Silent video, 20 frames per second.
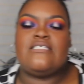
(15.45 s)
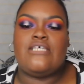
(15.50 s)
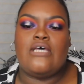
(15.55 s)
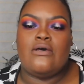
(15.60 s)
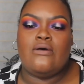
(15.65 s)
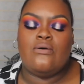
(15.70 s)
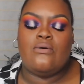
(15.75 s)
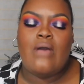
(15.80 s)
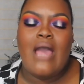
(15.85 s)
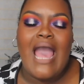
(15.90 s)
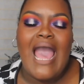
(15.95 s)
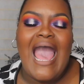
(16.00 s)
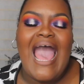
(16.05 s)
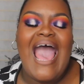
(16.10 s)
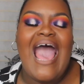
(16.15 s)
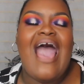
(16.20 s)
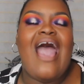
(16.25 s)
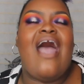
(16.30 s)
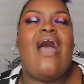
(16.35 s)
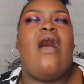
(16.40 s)
so
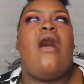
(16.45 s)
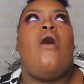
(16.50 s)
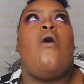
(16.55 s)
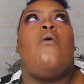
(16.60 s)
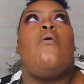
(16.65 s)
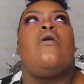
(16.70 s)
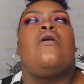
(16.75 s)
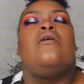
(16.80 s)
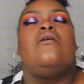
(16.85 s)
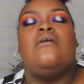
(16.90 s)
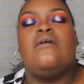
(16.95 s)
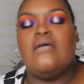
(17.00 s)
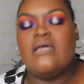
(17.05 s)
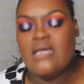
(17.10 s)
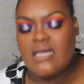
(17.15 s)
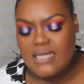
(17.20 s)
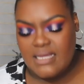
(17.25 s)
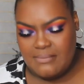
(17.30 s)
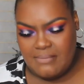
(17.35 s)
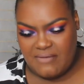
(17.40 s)

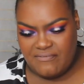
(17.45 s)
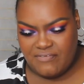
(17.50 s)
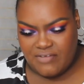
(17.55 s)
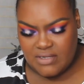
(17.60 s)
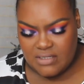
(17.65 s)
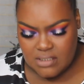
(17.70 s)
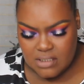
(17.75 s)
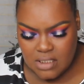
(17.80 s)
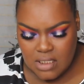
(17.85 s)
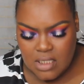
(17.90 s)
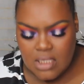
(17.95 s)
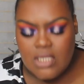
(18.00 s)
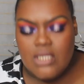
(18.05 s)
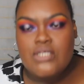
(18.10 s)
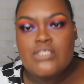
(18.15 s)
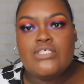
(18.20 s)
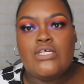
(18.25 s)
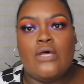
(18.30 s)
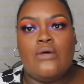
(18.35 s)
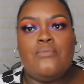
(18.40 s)
ow, I hit my foot
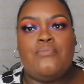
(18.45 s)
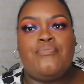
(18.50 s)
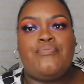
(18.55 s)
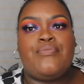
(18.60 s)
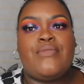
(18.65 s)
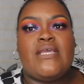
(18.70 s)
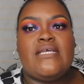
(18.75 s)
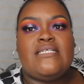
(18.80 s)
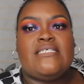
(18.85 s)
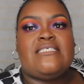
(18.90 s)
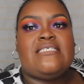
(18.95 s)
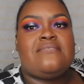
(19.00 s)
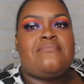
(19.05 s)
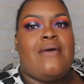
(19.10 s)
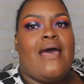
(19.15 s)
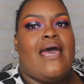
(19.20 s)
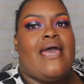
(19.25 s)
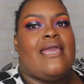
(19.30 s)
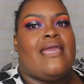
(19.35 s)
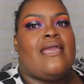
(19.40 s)
so this is
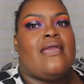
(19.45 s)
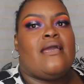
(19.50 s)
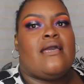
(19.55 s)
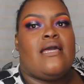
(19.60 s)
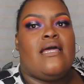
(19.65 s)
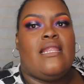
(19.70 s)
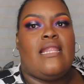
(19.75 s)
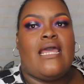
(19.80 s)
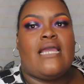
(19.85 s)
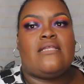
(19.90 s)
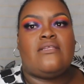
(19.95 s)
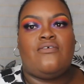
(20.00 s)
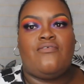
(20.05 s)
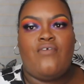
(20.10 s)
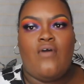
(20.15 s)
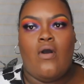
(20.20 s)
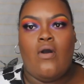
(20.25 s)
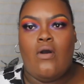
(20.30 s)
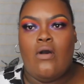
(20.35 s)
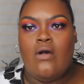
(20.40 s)
my
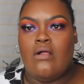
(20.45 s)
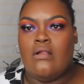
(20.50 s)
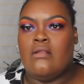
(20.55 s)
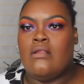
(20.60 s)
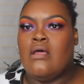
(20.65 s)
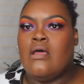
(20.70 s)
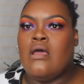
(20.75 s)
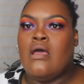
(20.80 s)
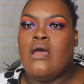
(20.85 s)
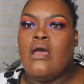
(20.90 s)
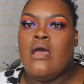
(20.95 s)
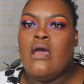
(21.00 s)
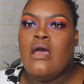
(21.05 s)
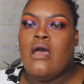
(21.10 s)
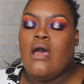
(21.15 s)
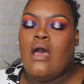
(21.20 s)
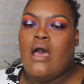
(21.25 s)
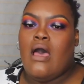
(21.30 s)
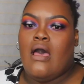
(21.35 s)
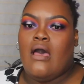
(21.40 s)
collective haul
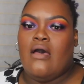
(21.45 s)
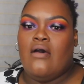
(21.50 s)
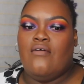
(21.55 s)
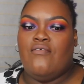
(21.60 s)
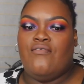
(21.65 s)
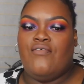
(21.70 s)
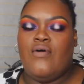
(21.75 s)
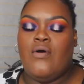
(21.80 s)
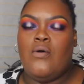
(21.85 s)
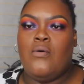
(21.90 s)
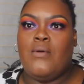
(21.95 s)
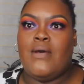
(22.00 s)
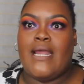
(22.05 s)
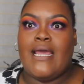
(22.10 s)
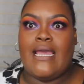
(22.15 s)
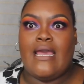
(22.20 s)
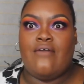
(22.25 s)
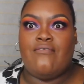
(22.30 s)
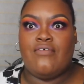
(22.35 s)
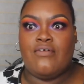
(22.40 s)
of what
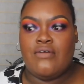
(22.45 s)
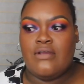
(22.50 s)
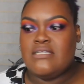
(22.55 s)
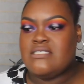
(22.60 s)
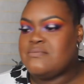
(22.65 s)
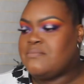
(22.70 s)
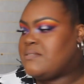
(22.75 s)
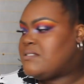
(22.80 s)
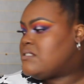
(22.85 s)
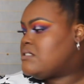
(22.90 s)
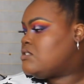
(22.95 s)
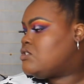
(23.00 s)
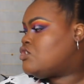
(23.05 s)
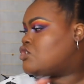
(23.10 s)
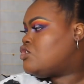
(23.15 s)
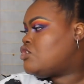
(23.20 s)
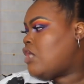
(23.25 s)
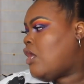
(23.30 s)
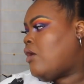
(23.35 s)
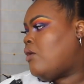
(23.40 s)
I got for Christmas
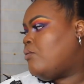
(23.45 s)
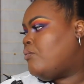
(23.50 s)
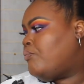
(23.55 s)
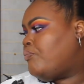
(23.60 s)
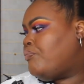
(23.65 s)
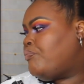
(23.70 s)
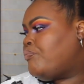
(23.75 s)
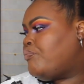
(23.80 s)
so